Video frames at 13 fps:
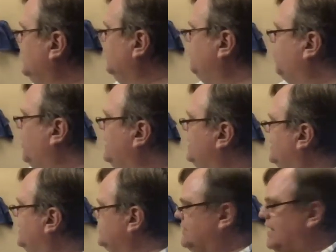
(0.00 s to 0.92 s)
break things
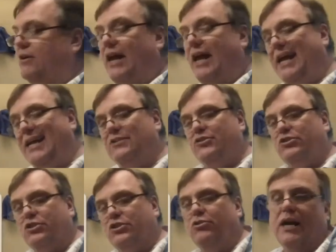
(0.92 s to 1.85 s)
out and to do
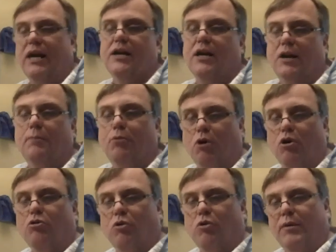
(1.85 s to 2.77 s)
that kind of
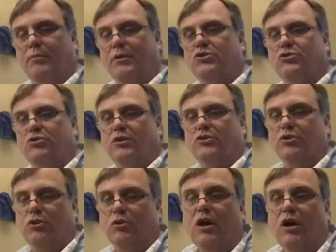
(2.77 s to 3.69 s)
programming structure,
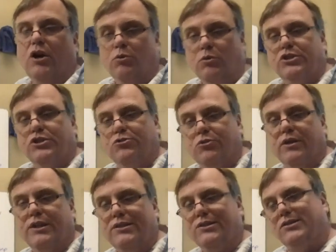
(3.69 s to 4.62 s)
which is really
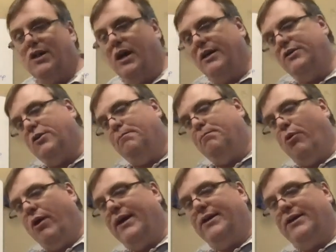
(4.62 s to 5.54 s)
designed to break
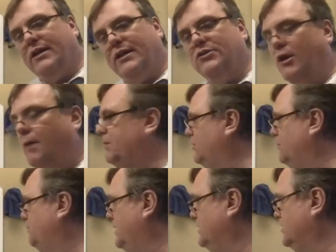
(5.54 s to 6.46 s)
things up into
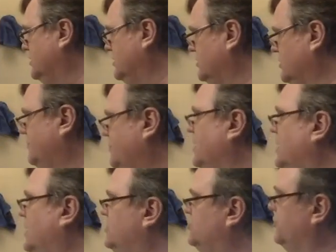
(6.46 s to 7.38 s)
pieces.
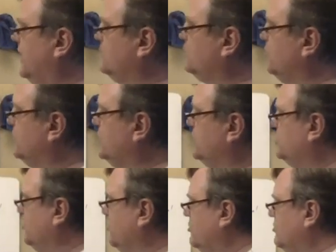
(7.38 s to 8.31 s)
So that's what the
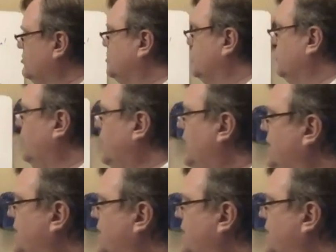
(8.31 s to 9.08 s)
circles do. They